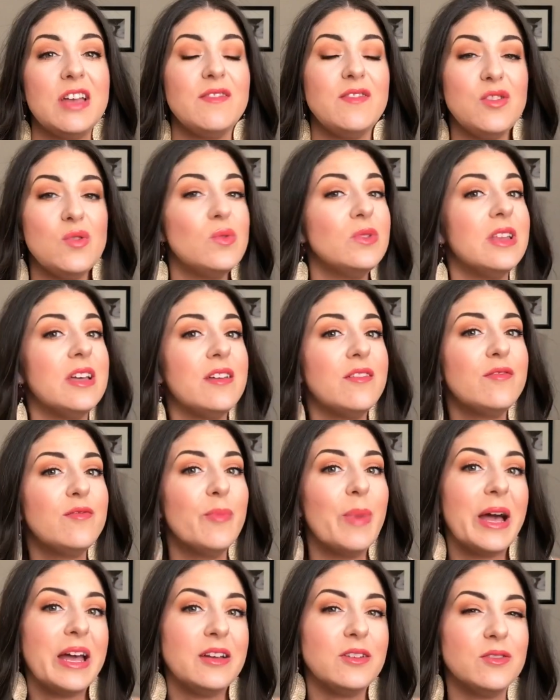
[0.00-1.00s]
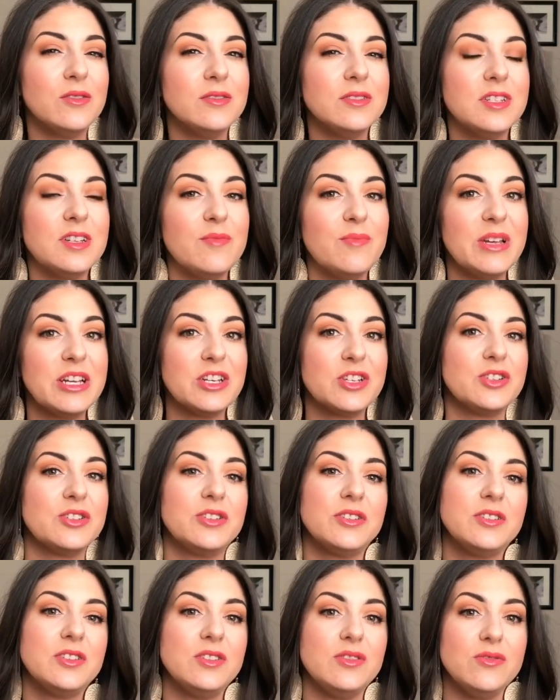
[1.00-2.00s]
if you live by an Ulta, make
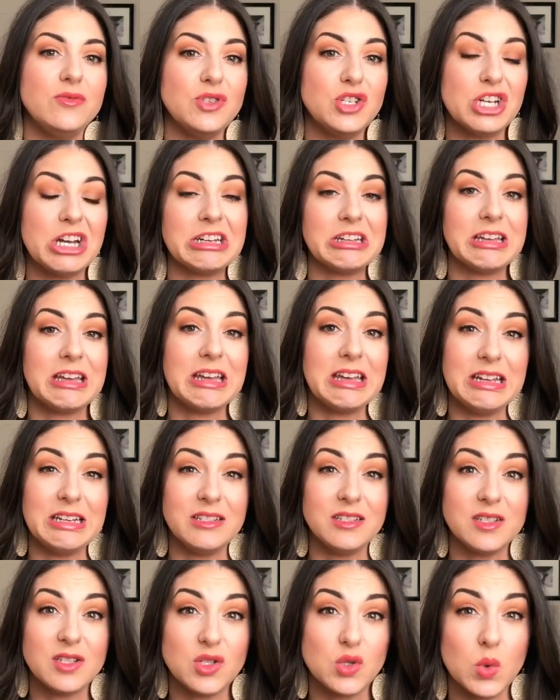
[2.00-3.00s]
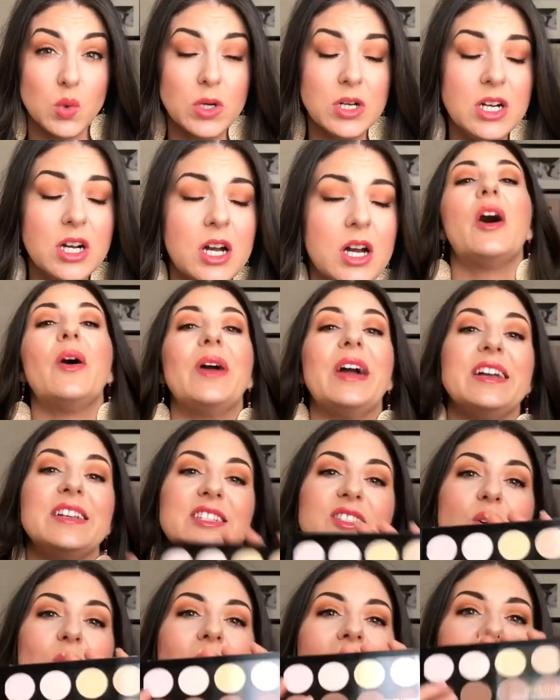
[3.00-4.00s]
sure to check in store. Okay,
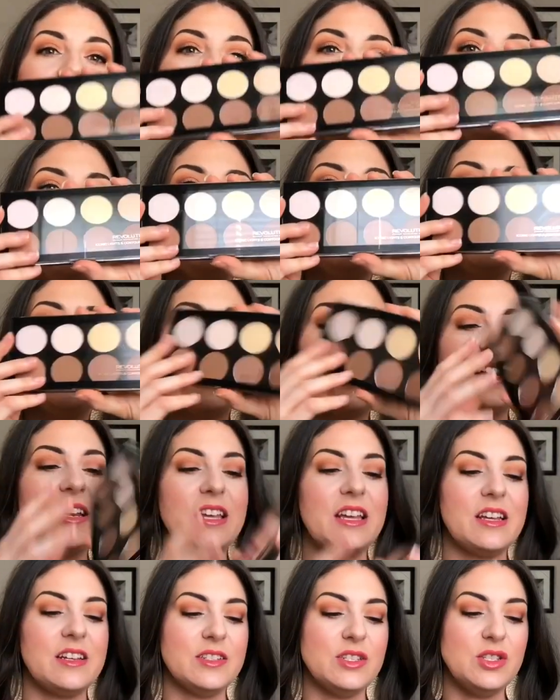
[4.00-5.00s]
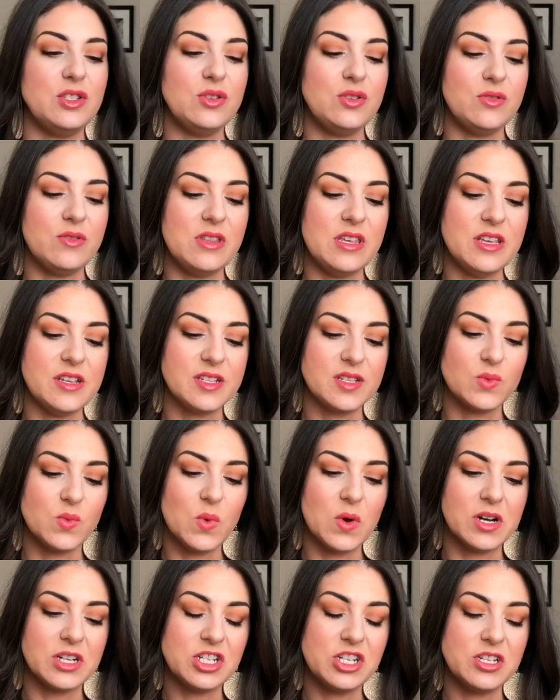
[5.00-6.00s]
so I will go ahead and do the
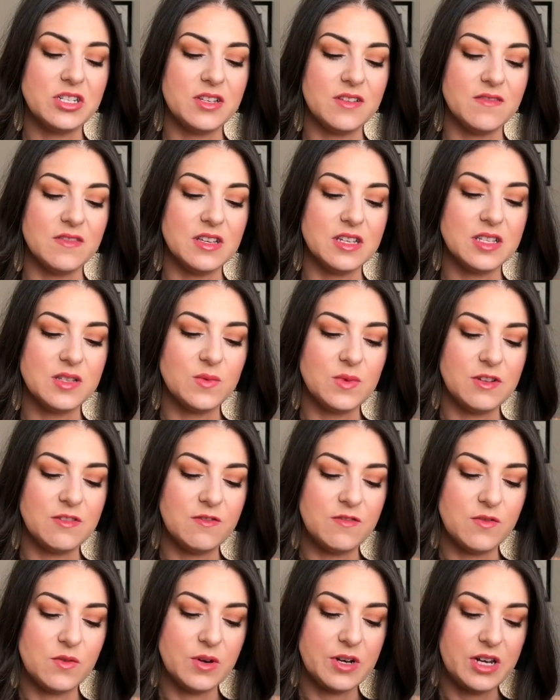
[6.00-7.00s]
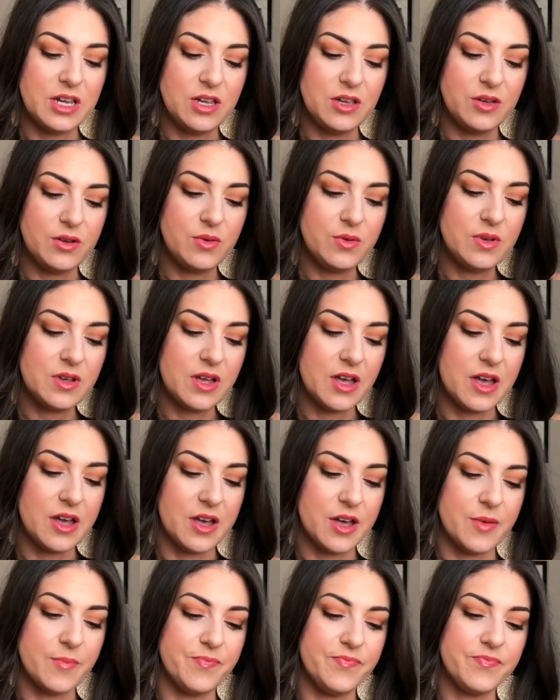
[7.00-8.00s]
swatches of this one for you.
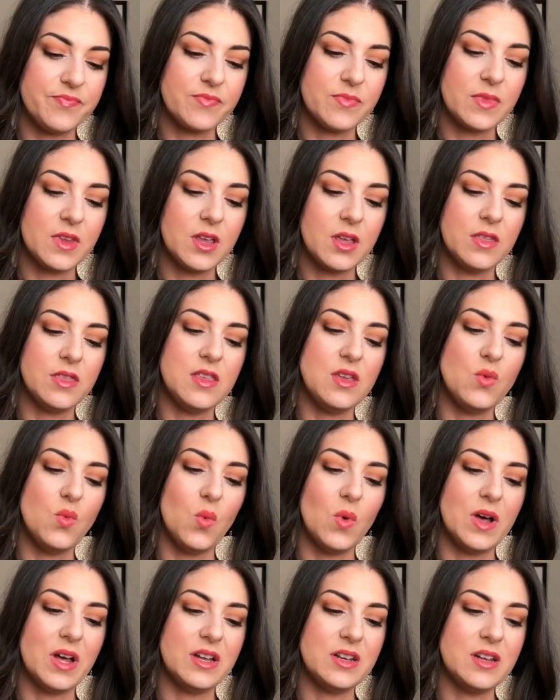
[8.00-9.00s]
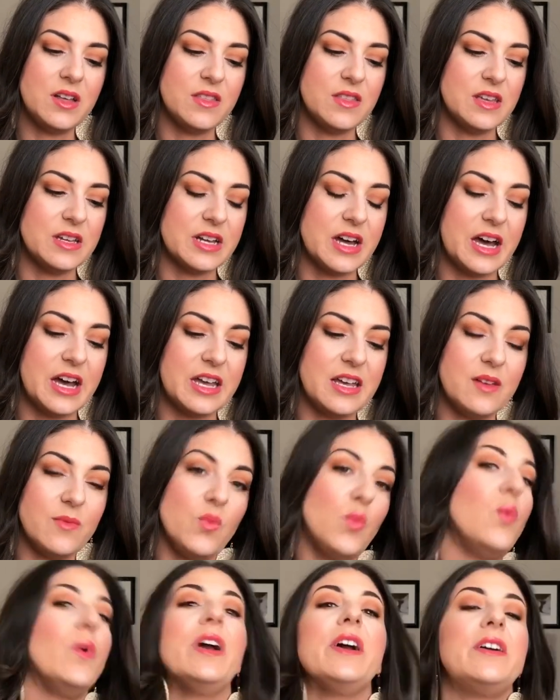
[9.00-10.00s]
The one that I
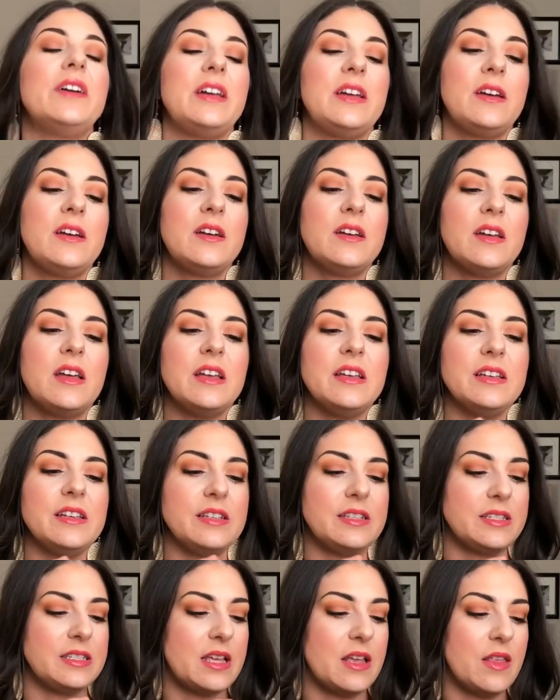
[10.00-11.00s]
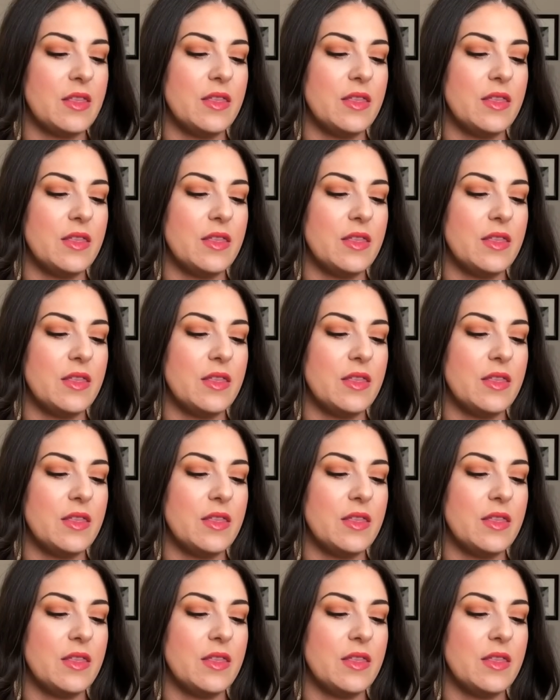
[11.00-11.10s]
am wearing is